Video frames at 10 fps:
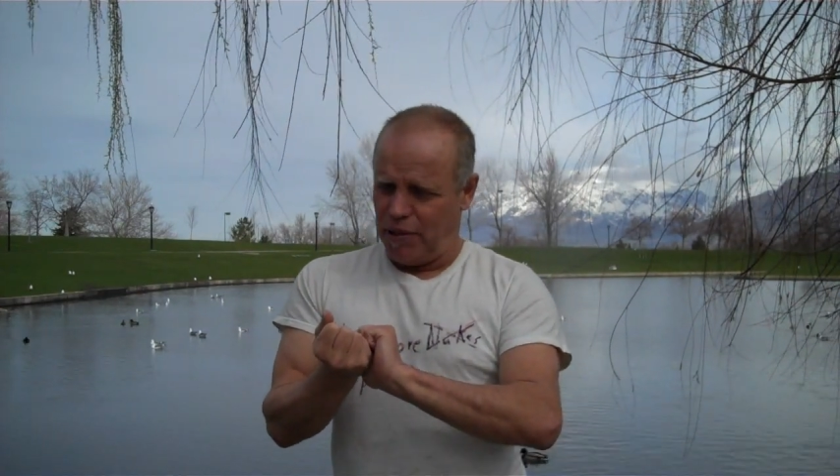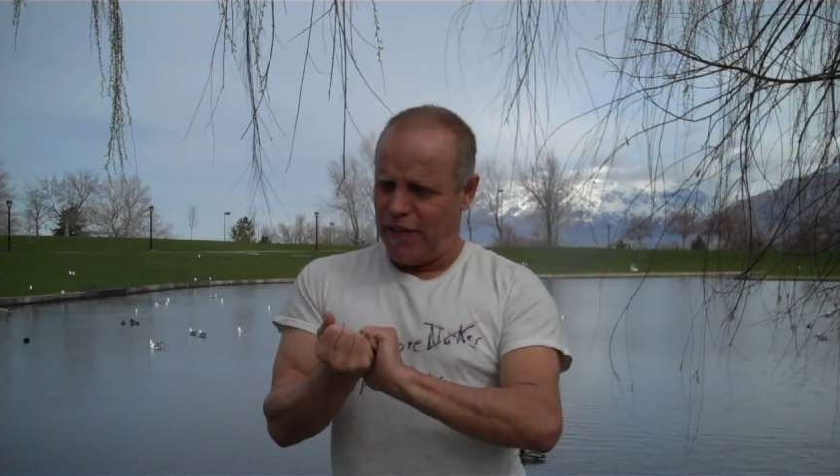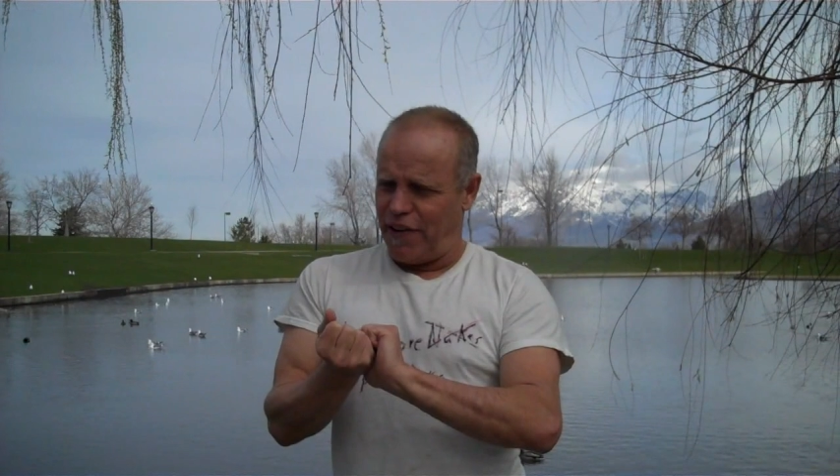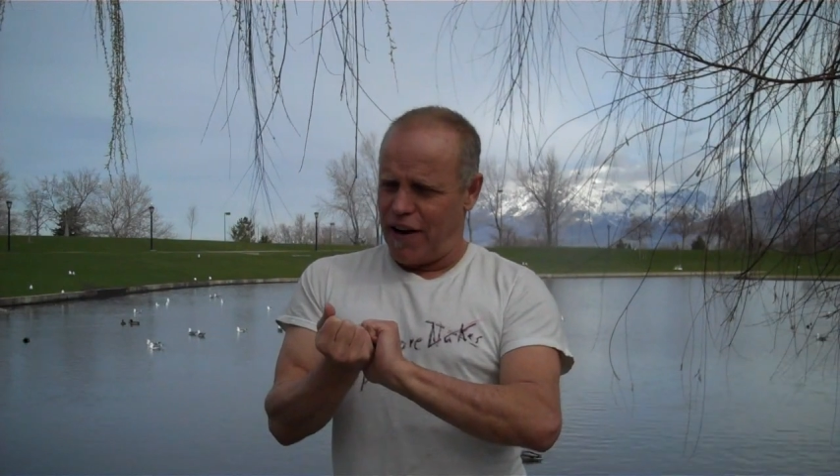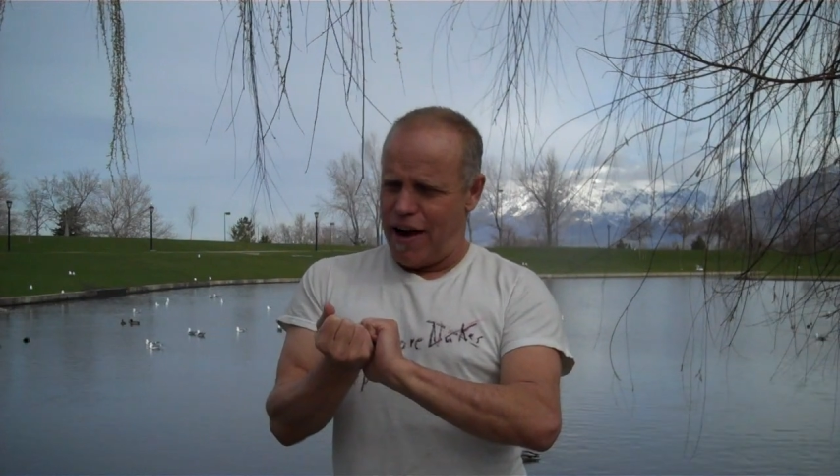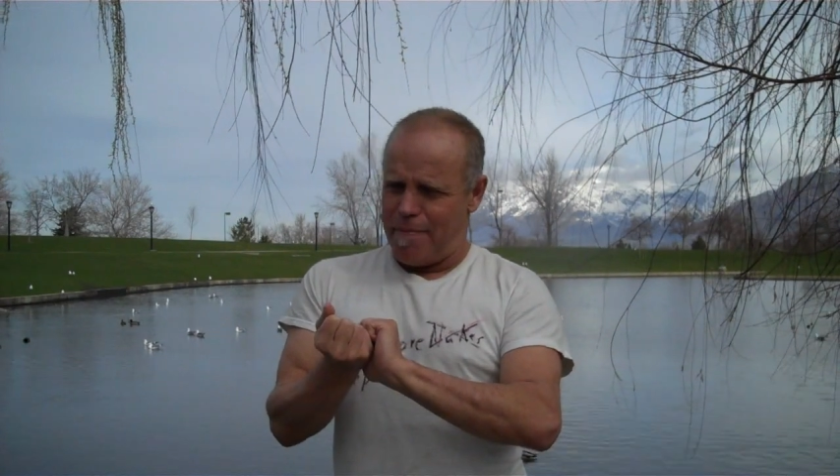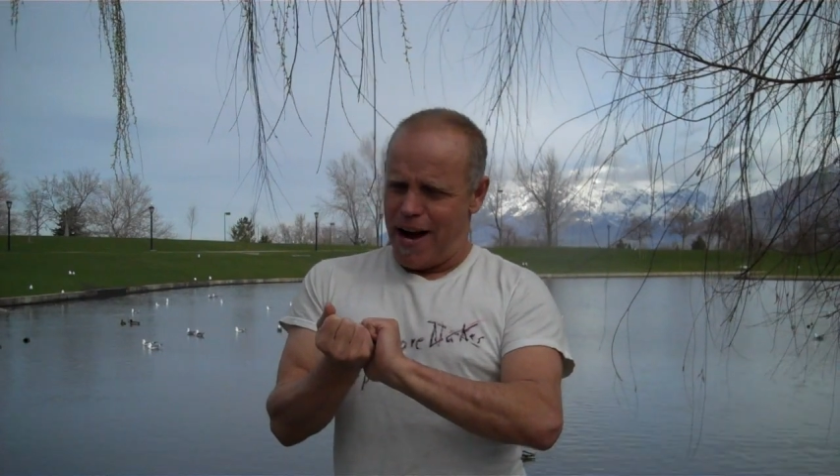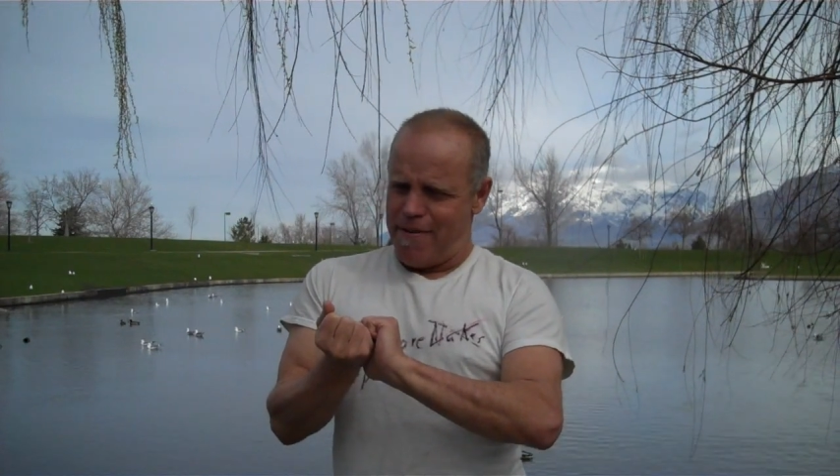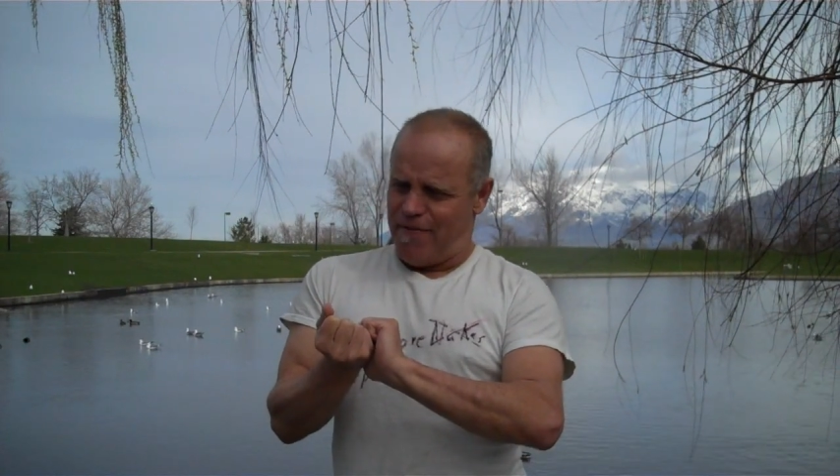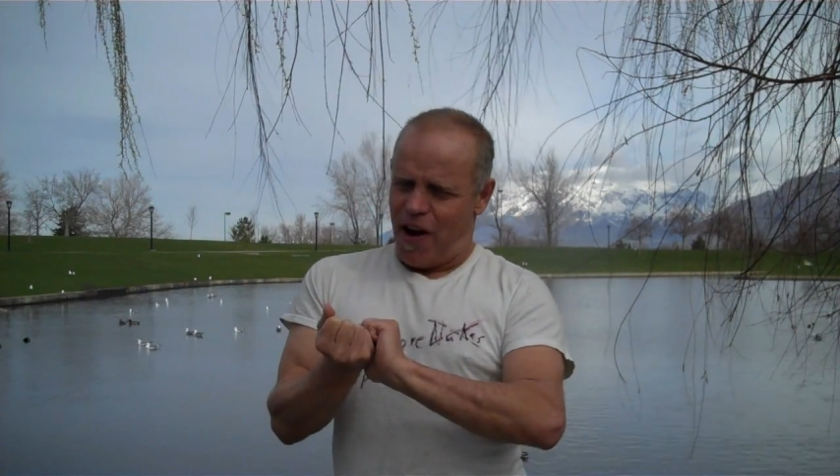believe it or not,
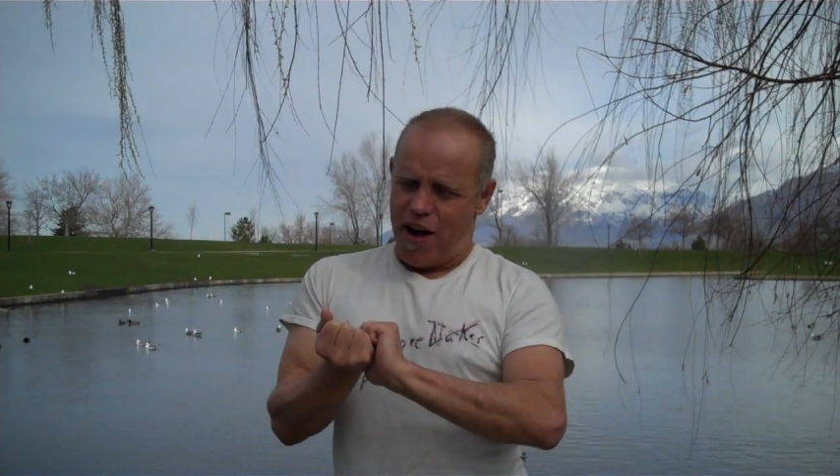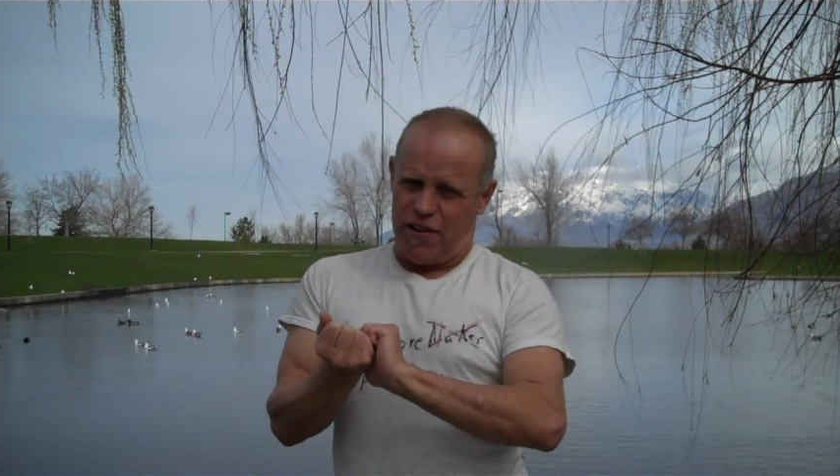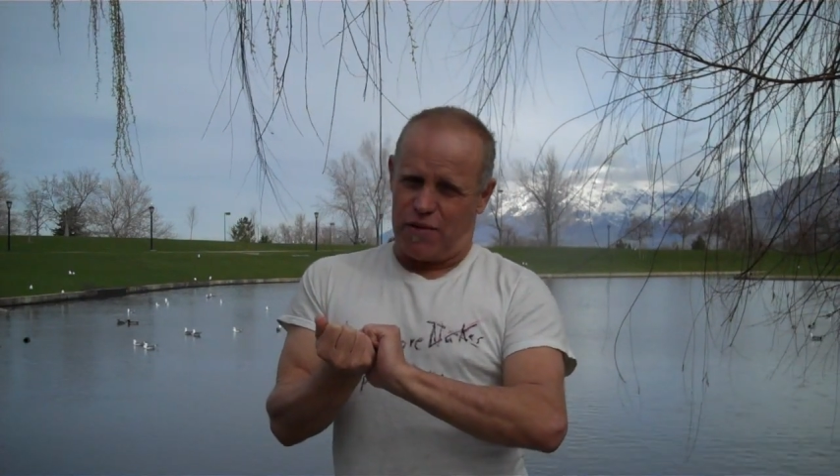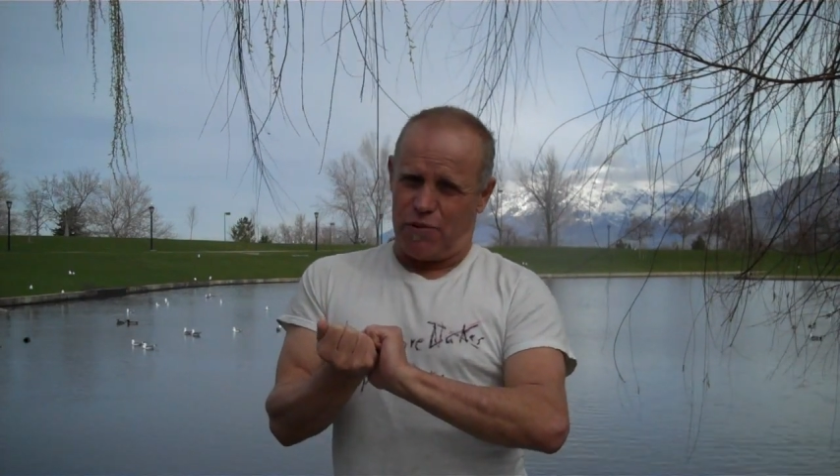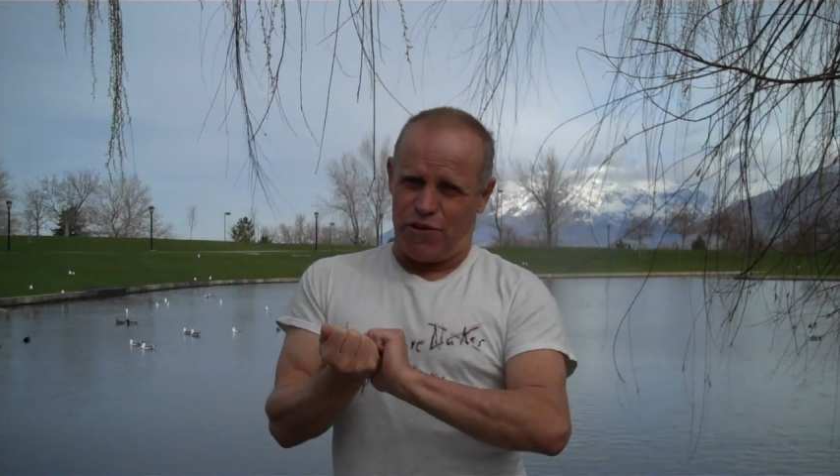my father's